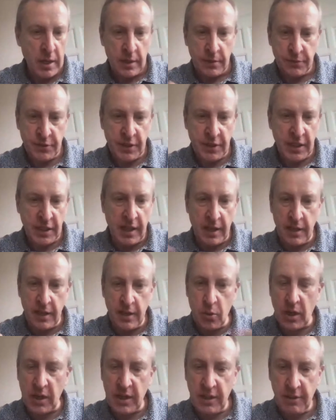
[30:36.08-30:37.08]
they are
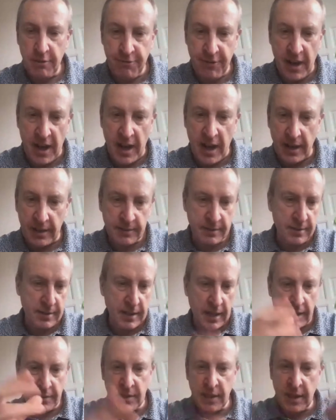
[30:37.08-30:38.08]
equally fat
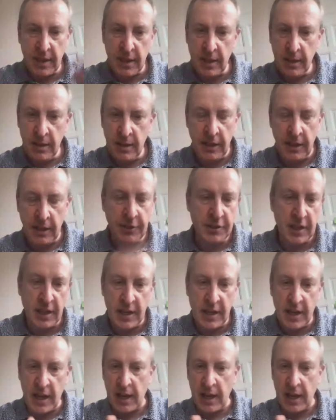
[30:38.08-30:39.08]
and they
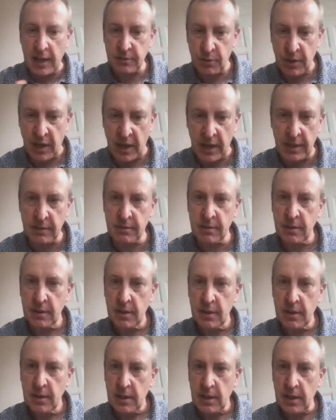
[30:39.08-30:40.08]
interact, right,
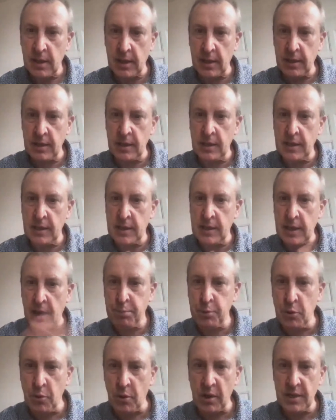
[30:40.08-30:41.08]
uh, in a
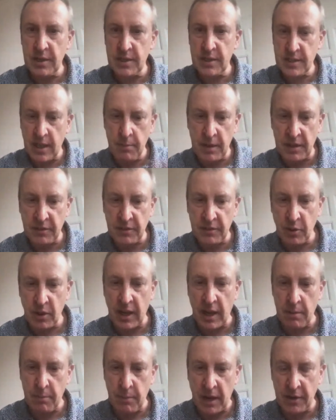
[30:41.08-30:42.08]
purely symmetrical
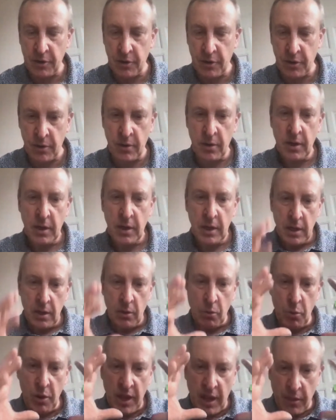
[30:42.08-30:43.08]
manner,
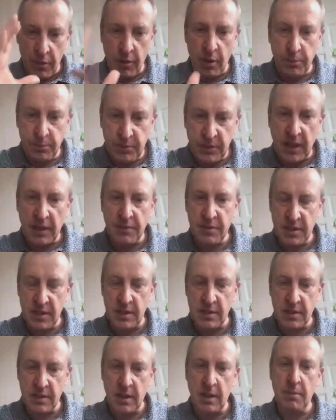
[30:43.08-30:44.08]
we adopt that
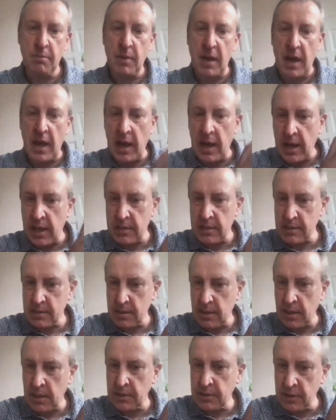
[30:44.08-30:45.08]
system as
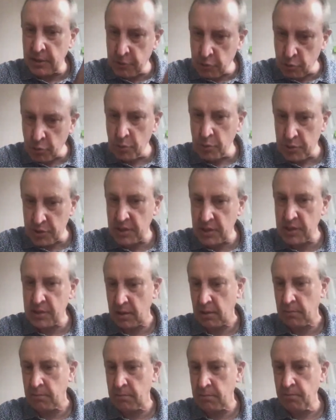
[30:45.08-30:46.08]
uh, the true
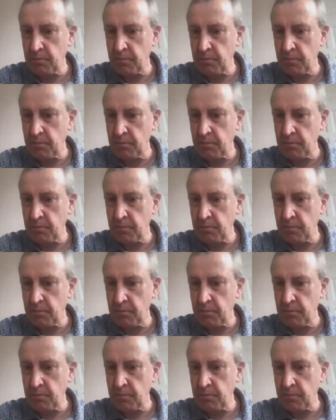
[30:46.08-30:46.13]
system.